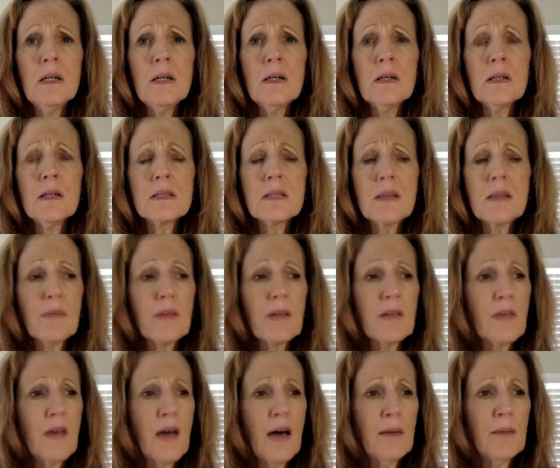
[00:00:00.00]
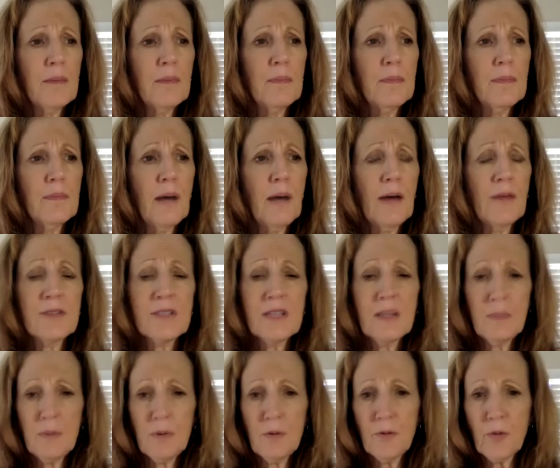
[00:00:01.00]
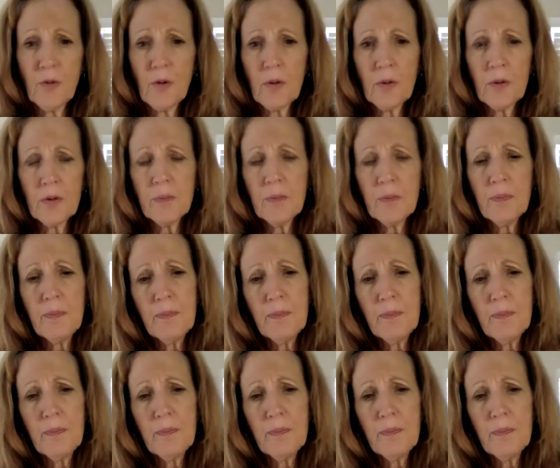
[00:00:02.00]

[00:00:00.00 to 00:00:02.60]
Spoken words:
Something that I've seen before with